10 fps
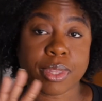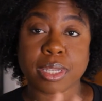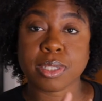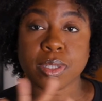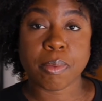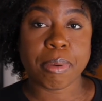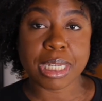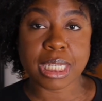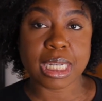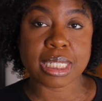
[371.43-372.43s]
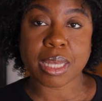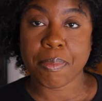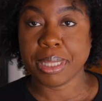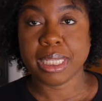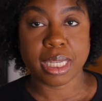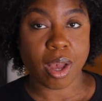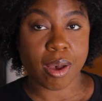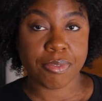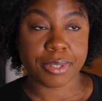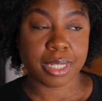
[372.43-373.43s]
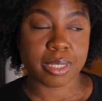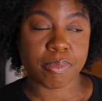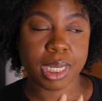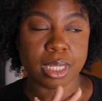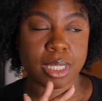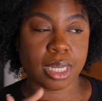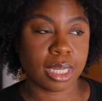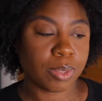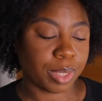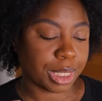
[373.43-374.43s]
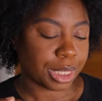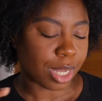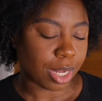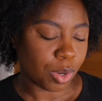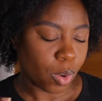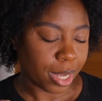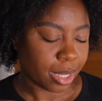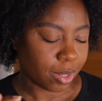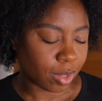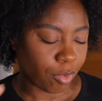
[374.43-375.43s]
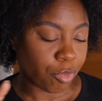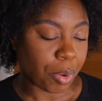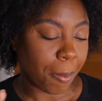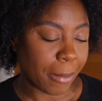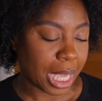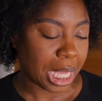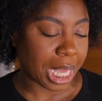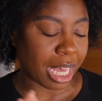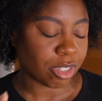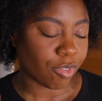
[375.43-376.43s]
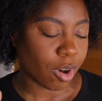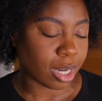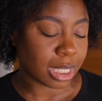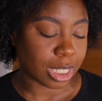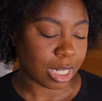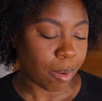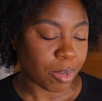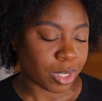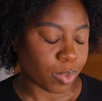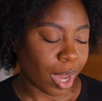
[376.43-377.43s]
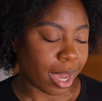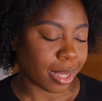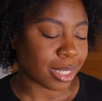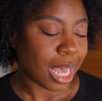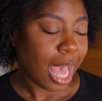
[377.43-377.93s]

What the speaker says: So the budget is completely off for this month, which is annoying for me as far as numbers wise.